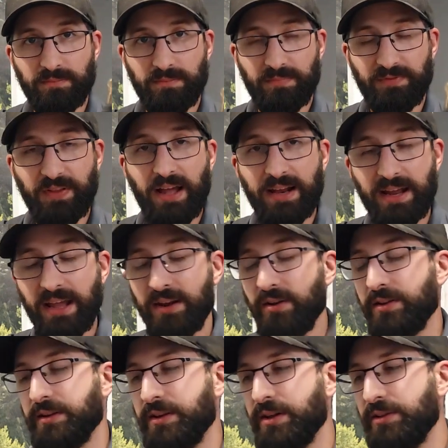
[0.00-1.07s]
flathead
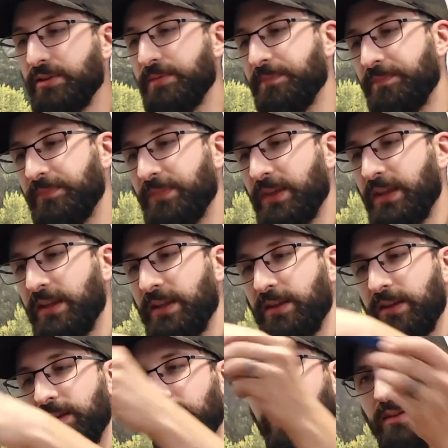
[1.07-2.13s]
on the other,
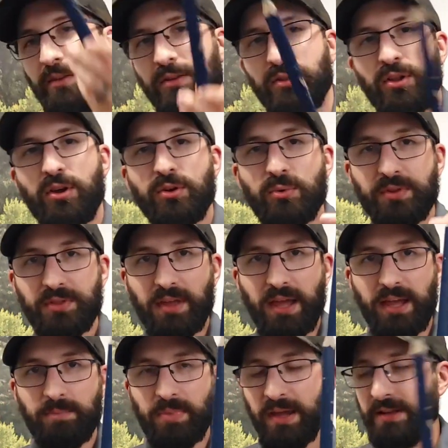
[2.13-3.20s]
along with
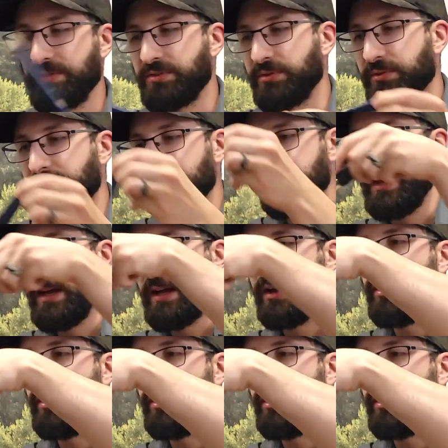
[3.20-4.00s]
a pencil. I